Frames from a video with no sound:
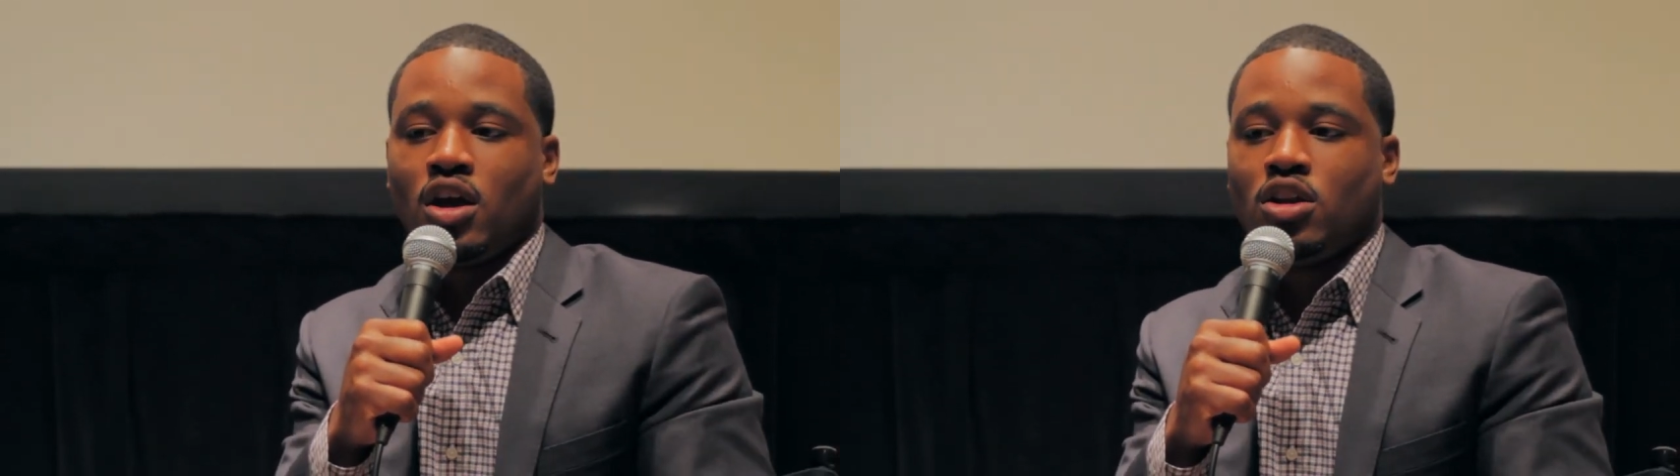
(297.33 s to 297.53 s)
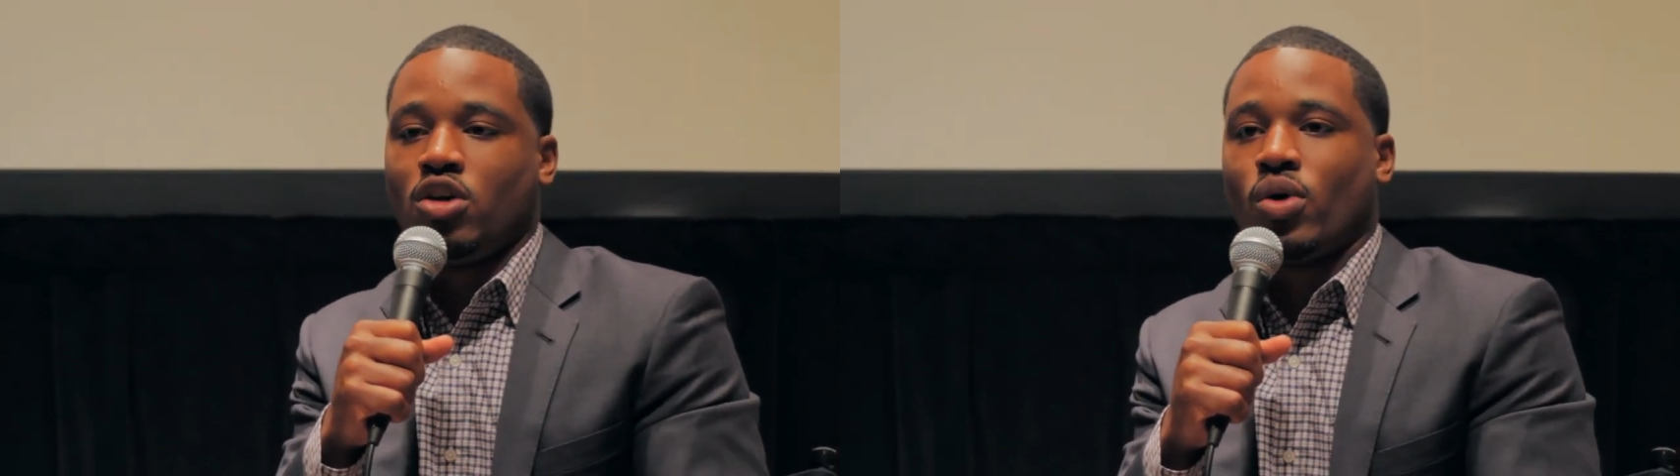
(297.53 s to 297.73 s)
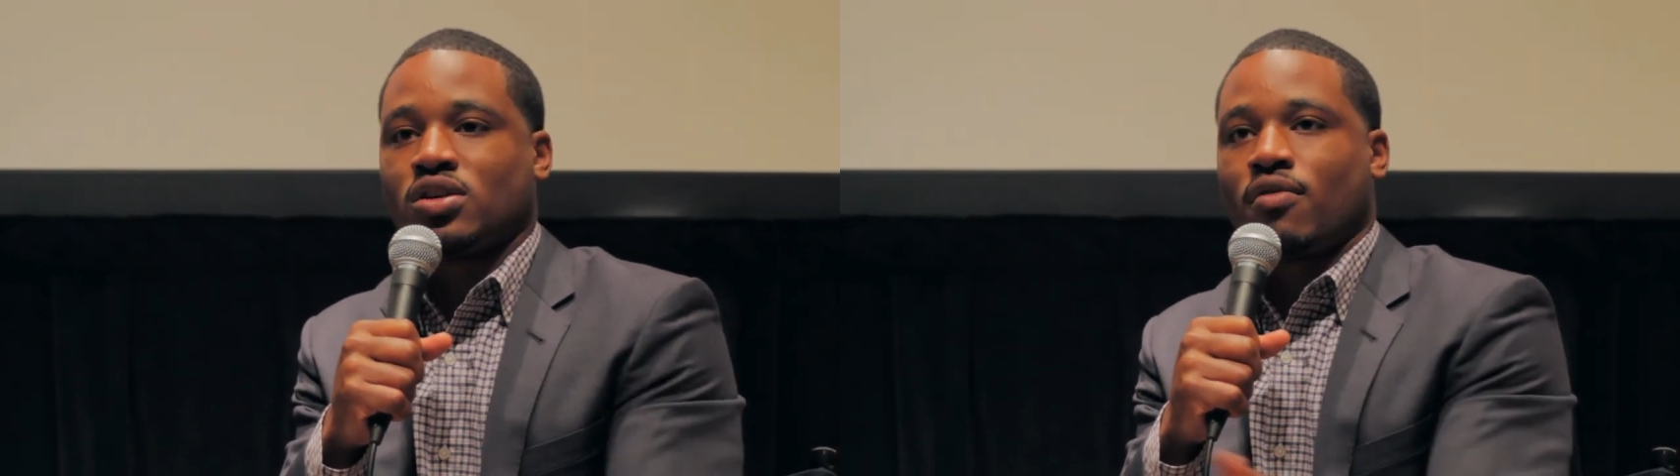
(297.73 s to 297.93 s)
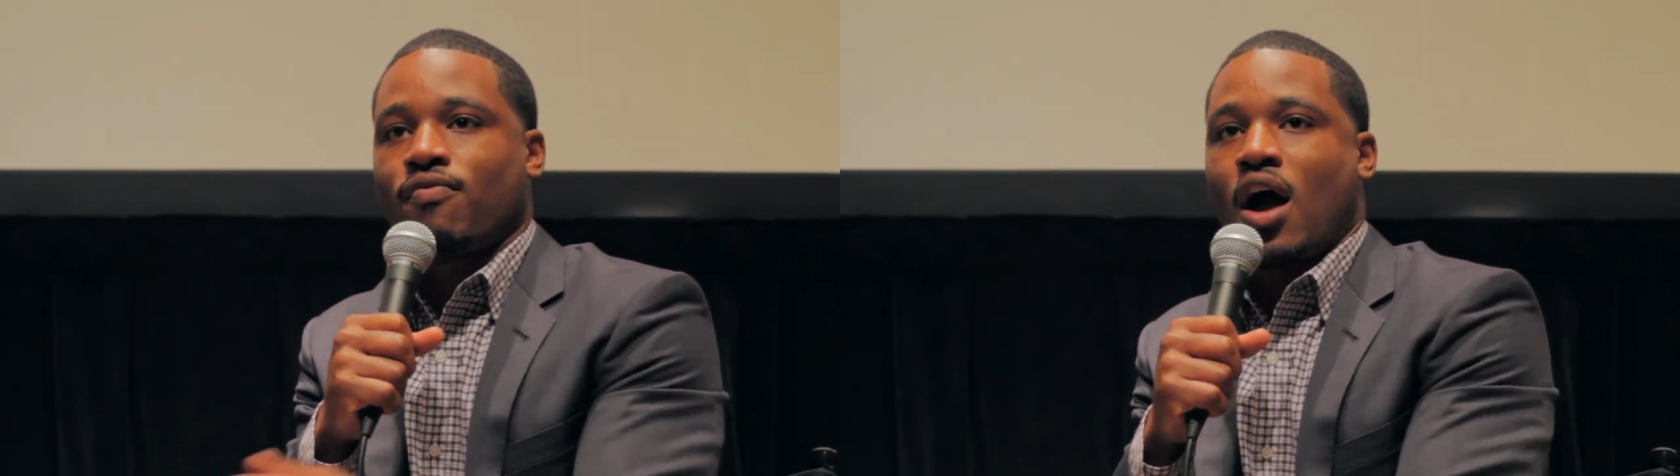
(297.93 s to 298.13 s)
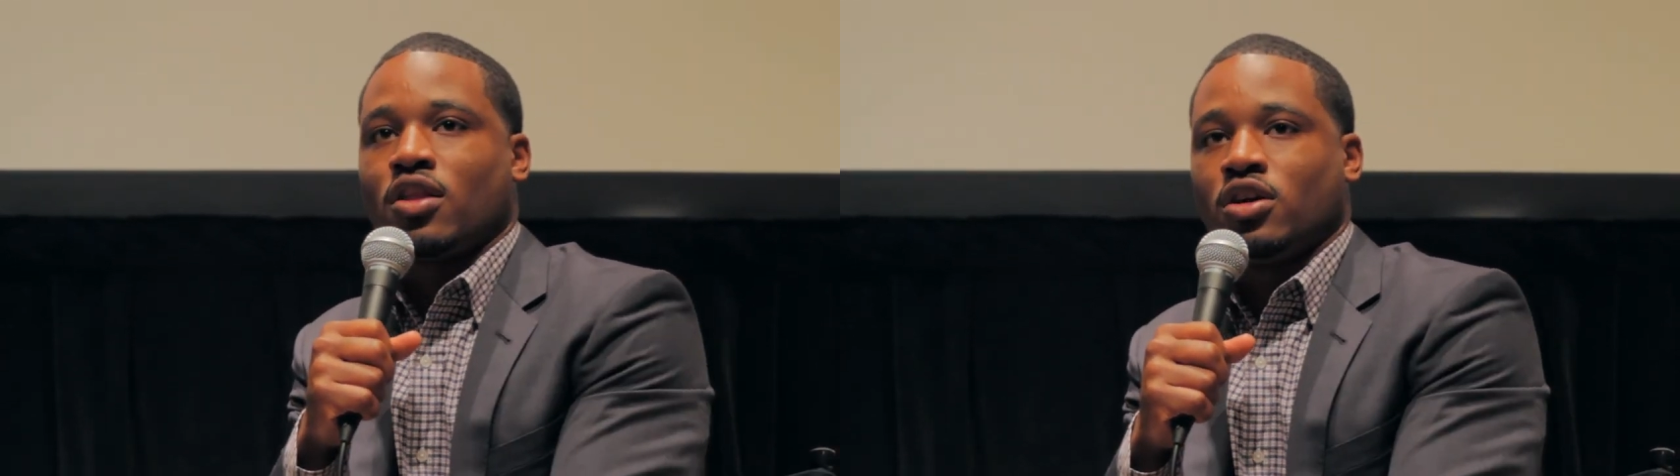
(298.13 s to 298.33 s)
You know, he wasn't a
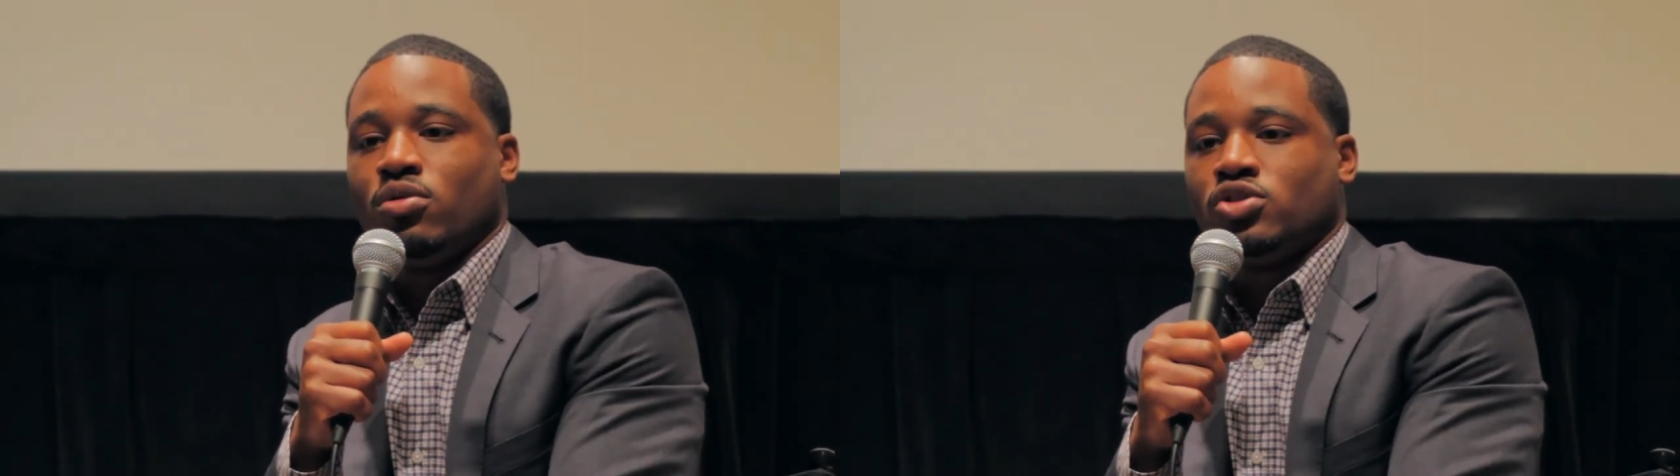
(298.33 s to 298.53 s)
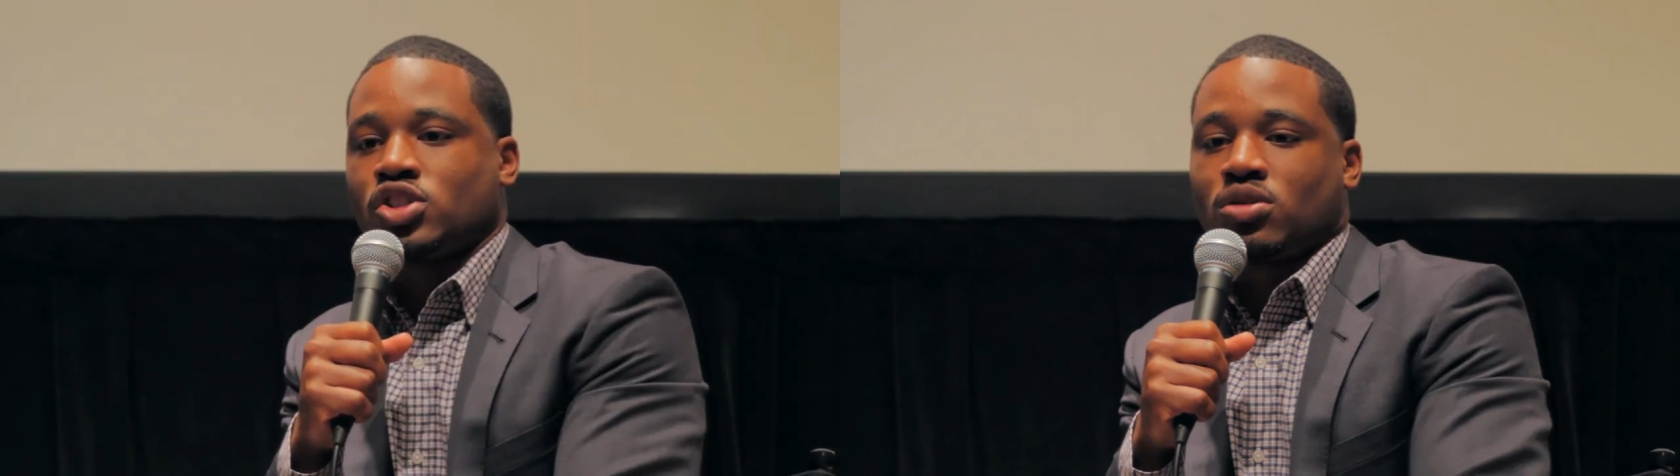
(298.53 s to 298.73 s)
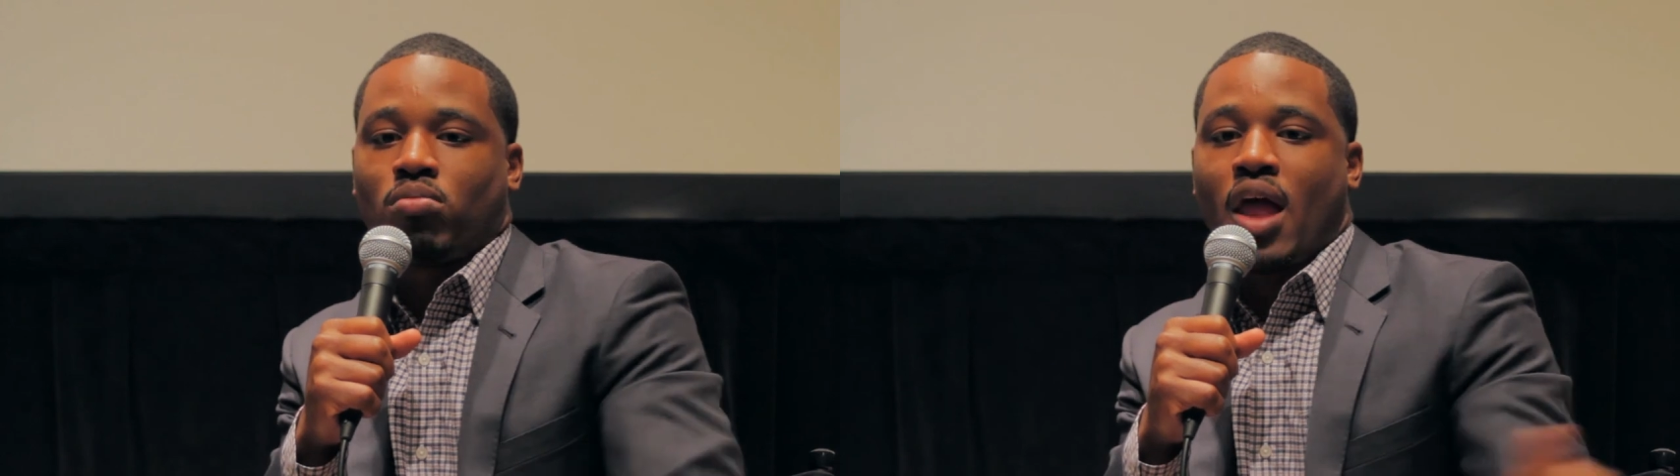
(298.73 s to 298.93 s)
father. He was just some